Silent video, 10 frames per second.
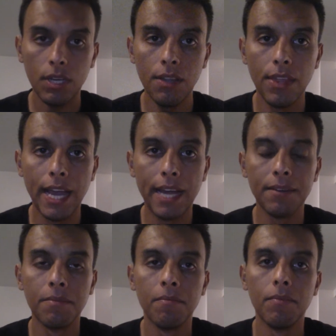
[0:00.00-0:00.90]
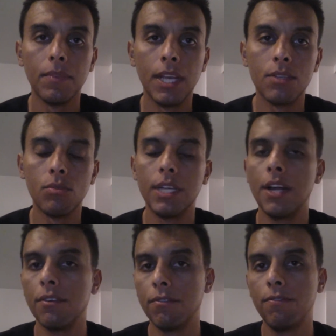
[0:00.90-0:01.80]
that it's really not
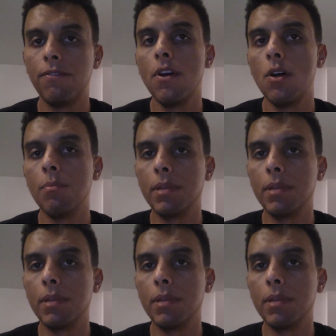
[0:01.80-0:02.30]
your fault,